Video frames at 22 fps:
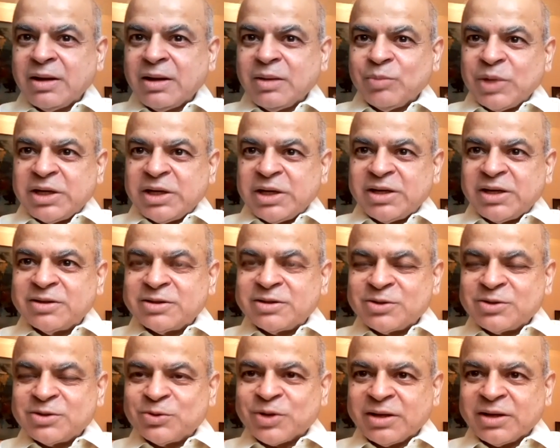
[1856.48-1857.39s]
many
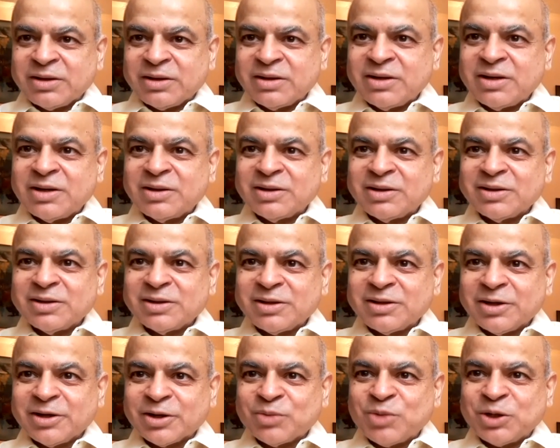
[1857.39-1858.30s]
others you can
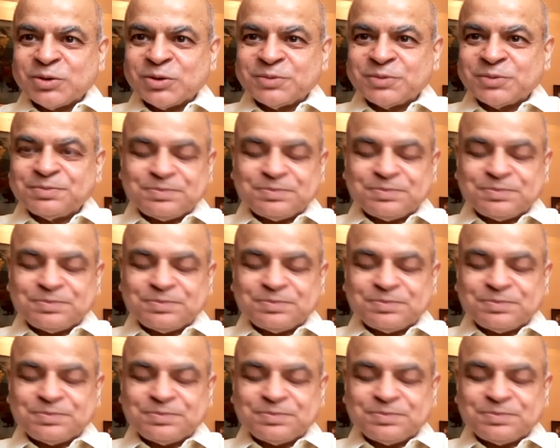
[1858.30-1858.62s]
think about.